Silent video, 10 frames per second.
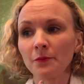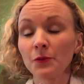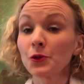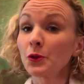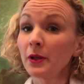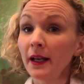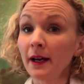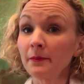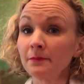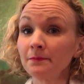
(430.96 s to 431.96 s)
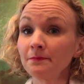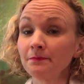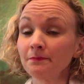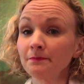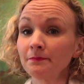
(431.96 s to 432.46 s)
So yeah,
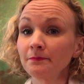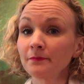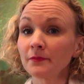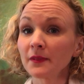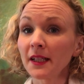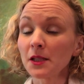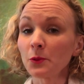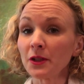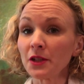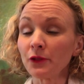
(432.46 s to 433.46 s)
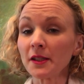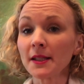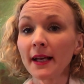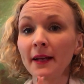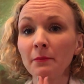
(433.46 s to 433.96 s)
that's one
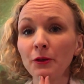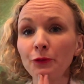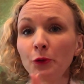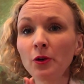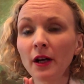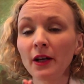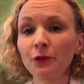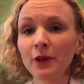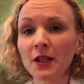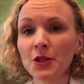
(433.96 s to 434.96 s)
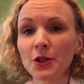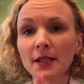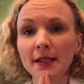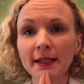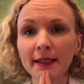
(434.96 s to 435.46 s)
difference. And before I finish
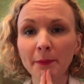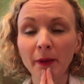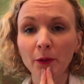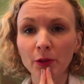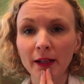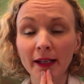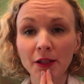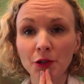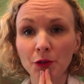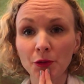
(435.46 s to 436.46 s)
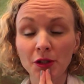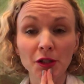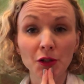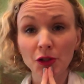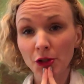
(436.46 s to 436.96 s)
this clip, I would like to
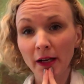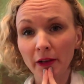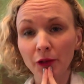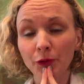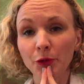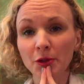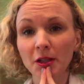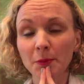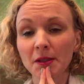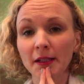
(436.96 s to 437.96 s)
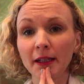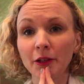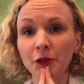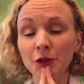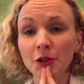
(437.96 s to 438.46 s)
just share a few tips that I
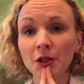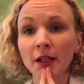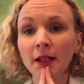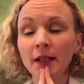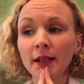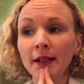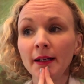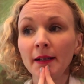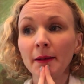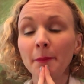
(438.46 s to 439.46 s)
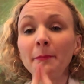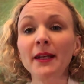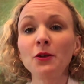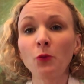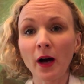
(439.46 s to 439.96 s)
learned.
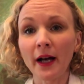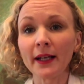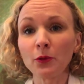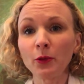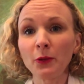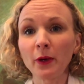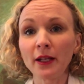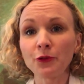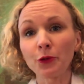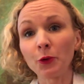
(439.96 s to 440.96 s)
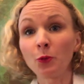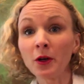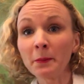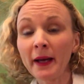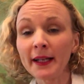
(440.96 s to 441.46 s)
Meanwhile, we wait for the
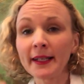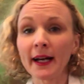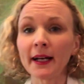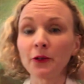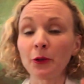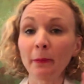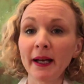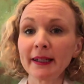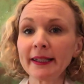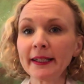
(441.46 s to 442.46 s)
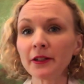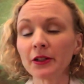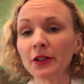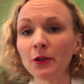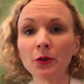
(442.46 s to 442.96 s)
one bad guy or the bad
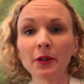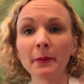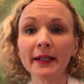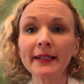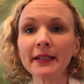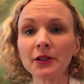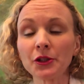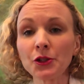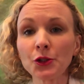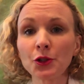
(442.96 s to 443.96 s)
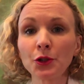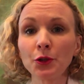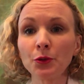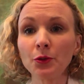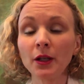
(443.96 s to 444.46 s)
leader or the bad leaders
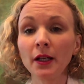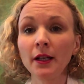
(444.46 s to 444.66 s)
to